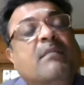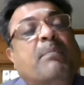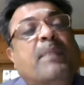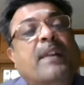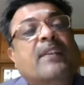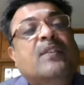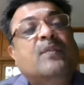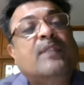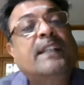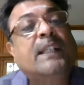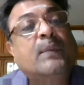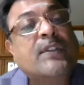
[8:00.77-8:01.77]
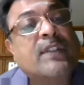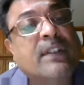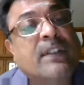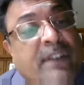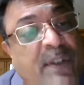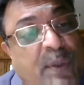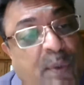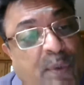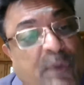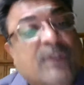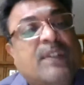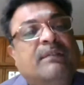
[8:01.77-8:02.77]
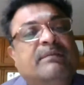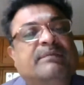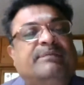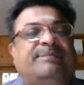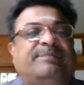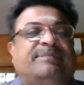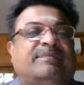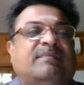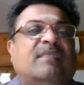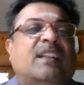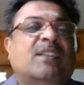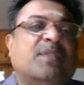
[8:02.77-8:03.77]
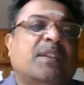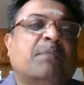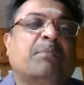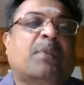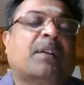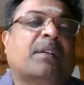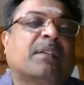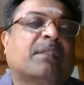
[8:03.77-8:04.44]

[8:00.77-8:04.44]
placed when it was introduced. That's very important.